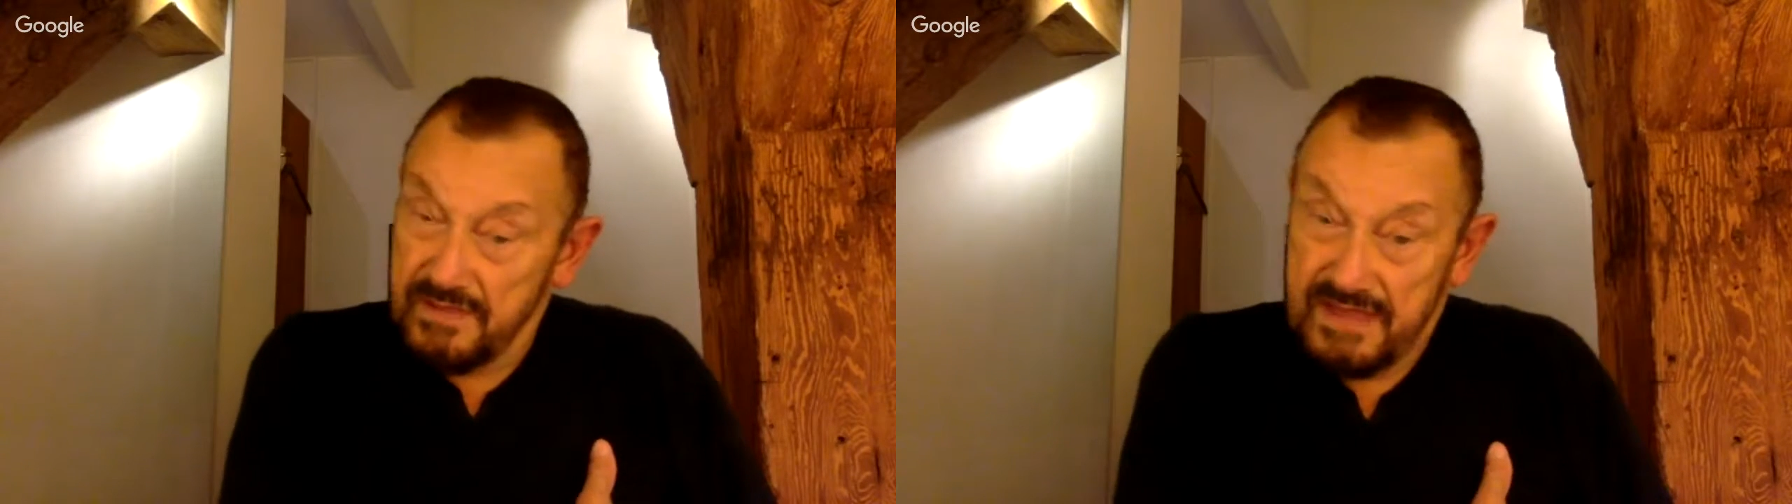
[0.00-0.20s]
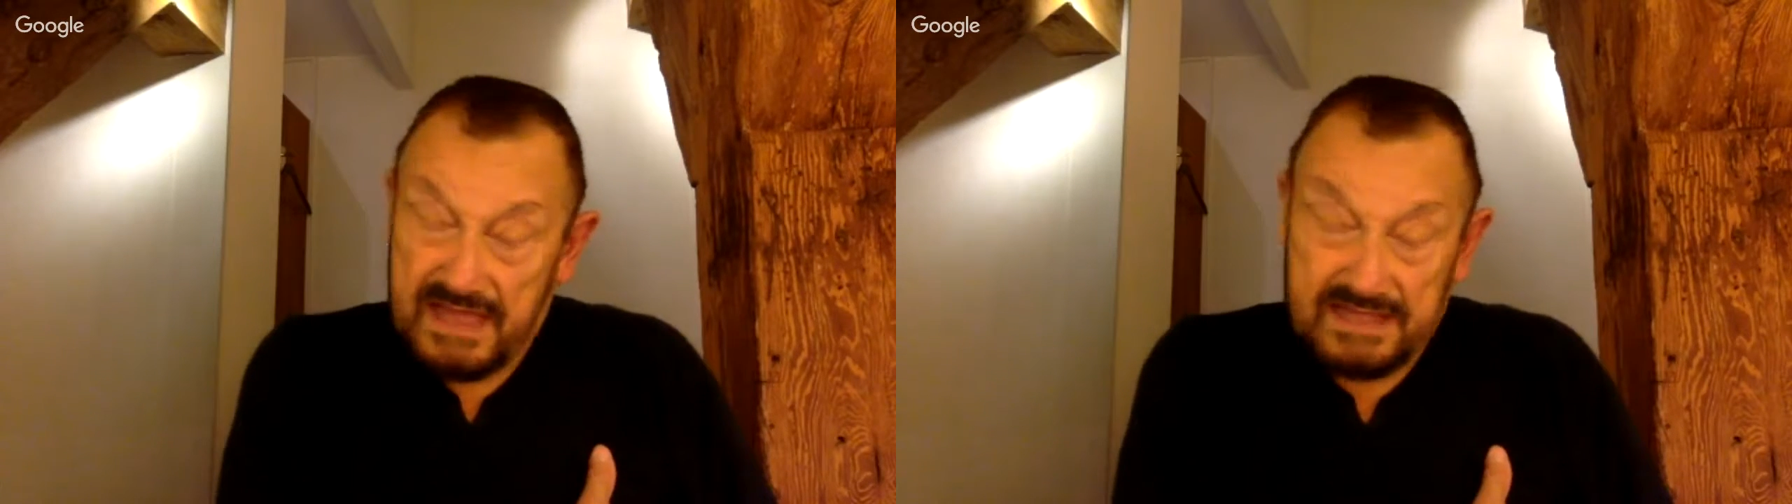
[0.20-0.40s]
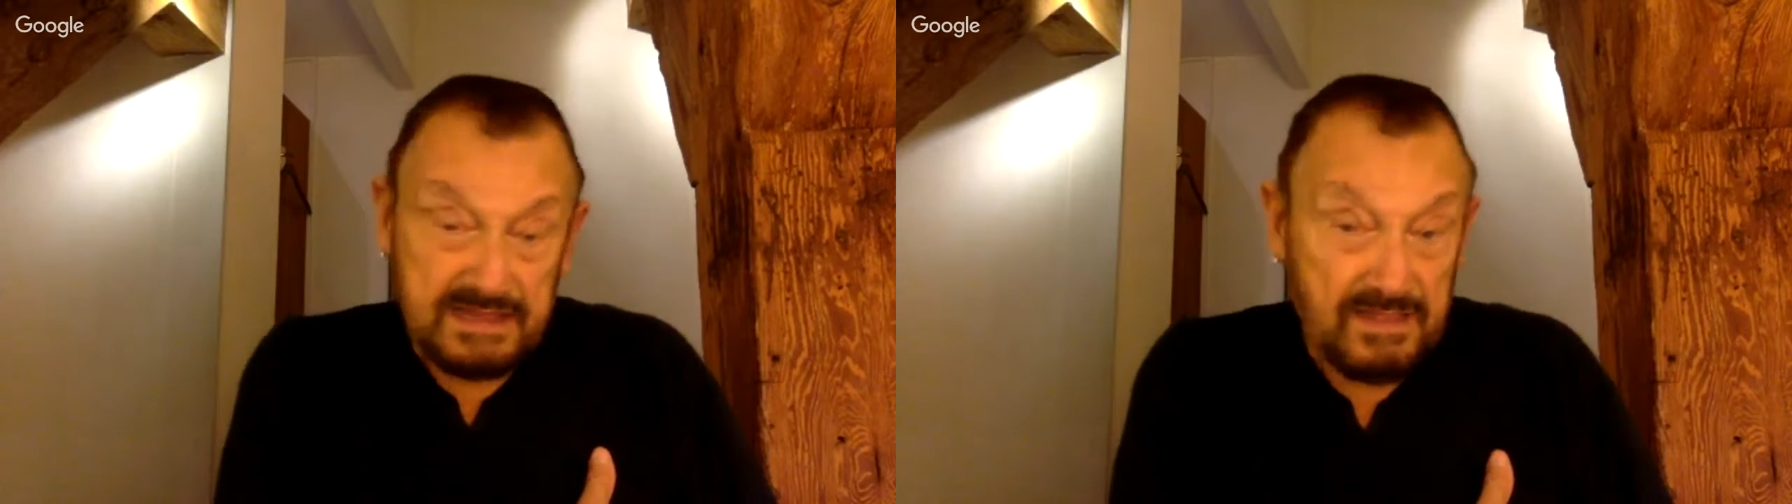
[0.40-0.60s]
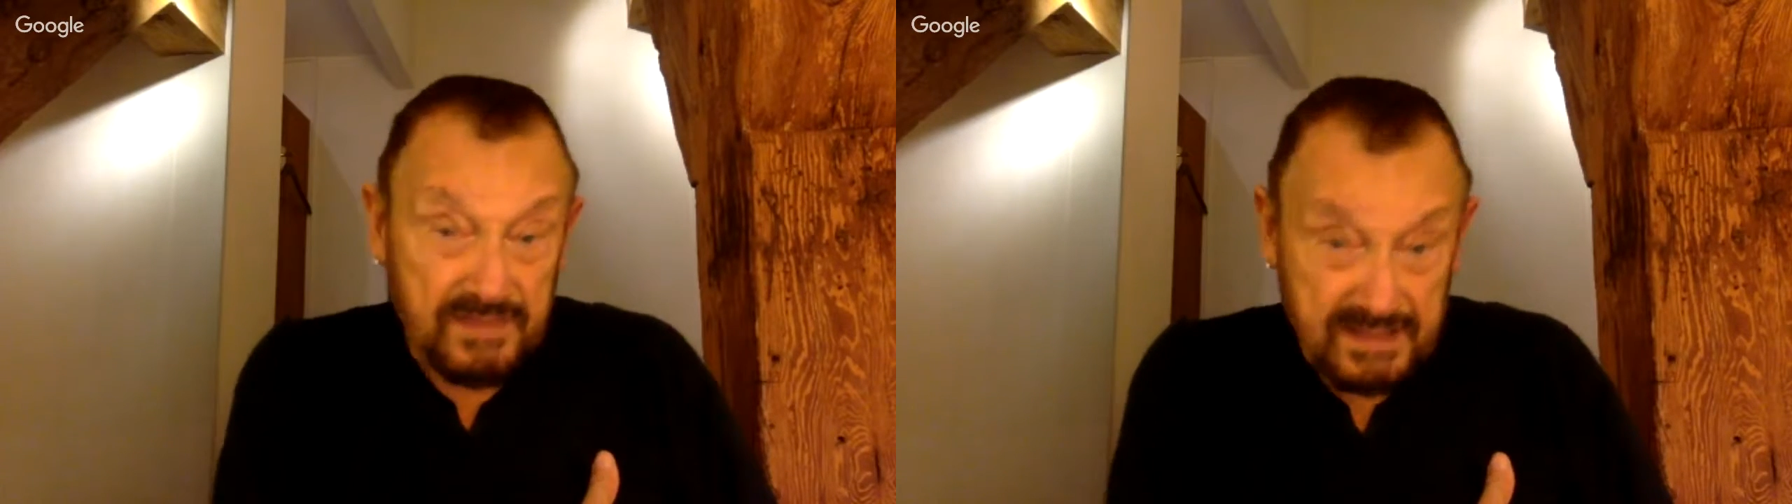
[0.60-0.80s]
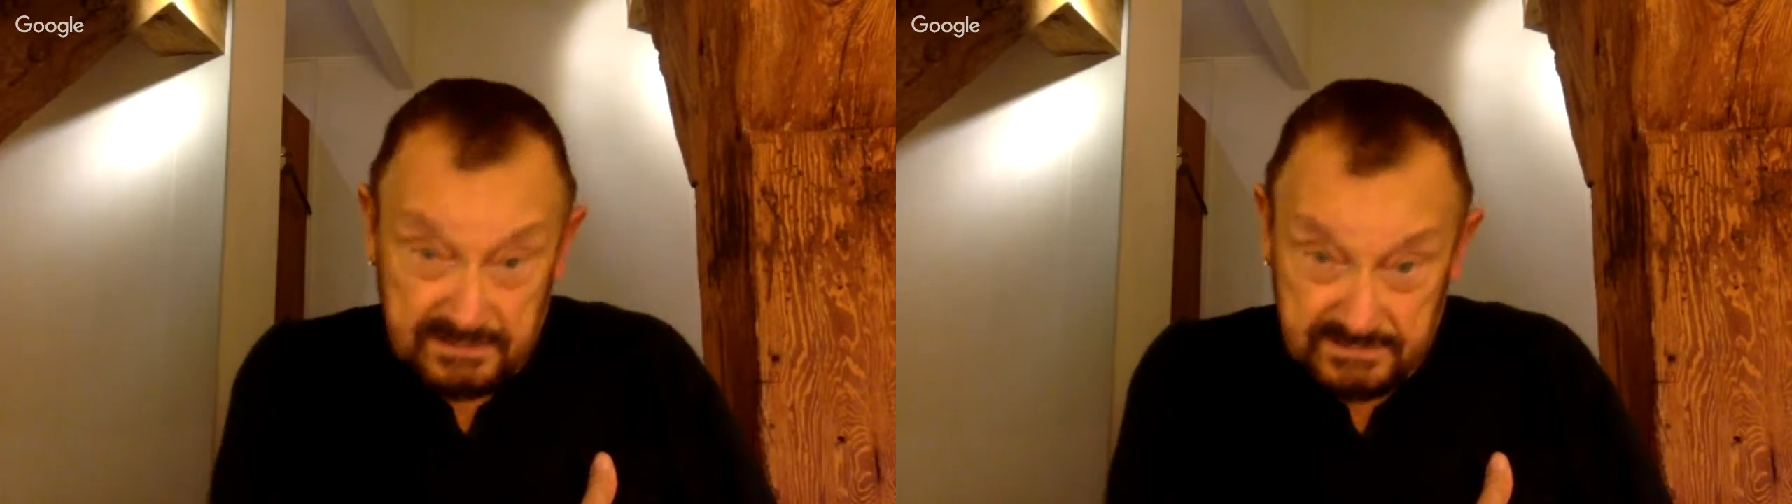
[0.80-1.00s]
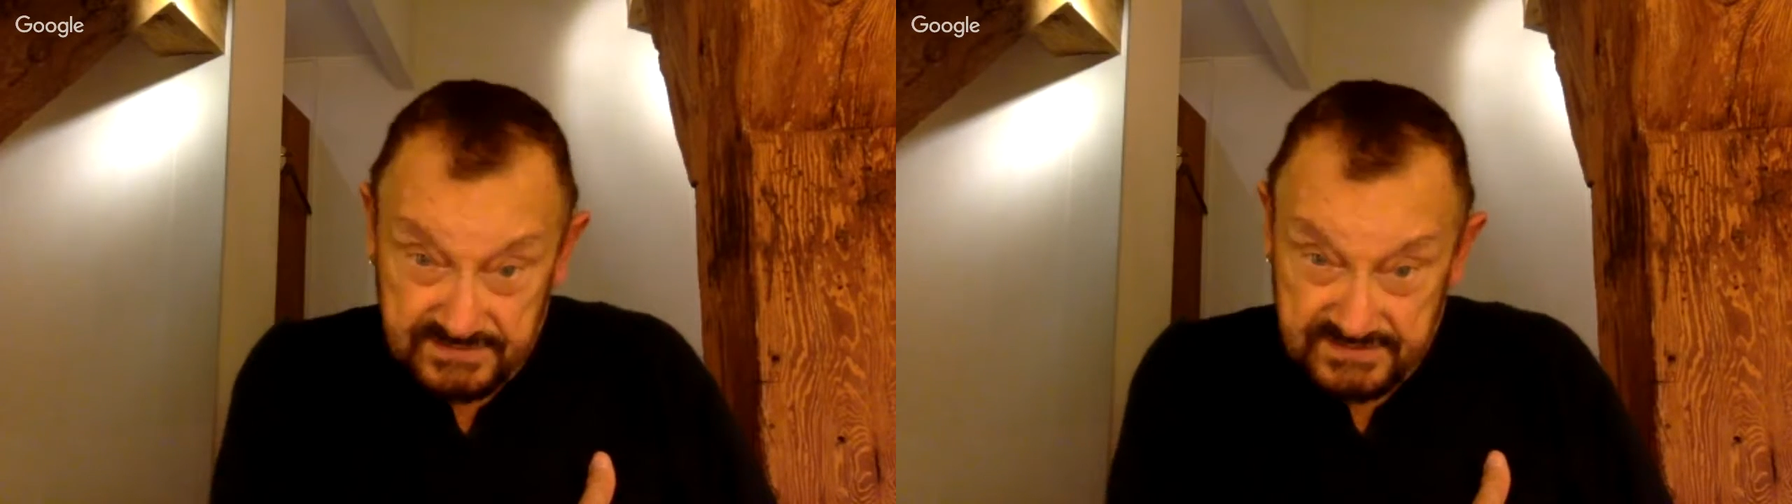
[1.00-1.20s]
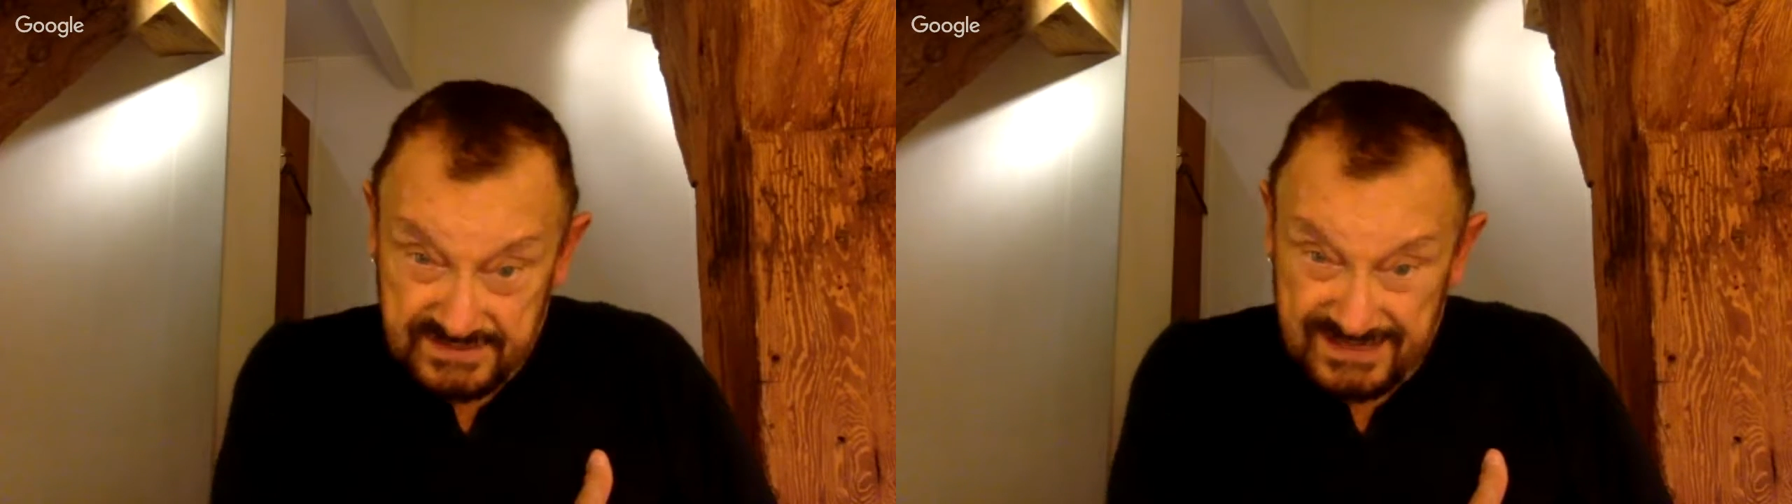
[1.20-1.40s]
They had nothing else.